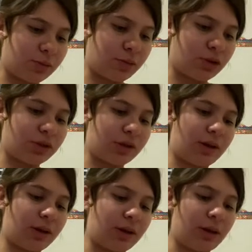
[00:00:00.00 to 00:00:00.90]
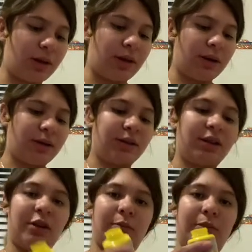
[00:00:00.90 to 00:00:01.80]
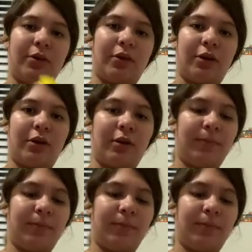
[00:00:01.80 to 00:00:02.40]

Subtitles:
just gonna dip our